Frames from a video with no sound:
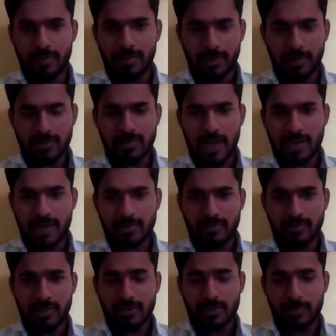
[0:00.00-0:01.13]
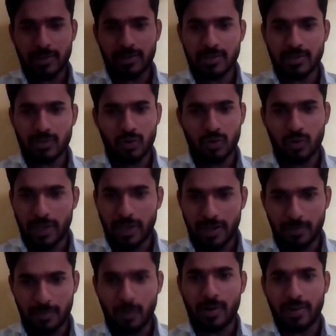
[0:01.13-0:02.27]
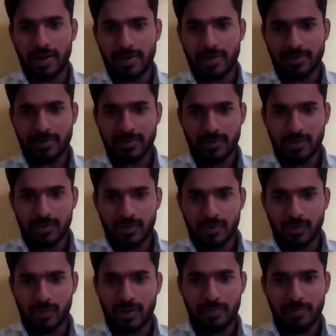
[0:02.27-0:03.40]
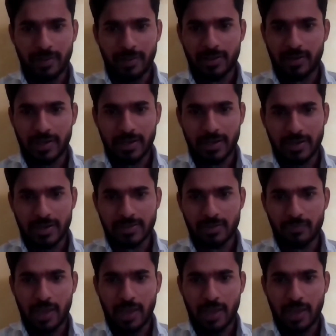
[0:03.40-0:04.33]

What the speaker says: means that this method is no any body, right? Only method declaration.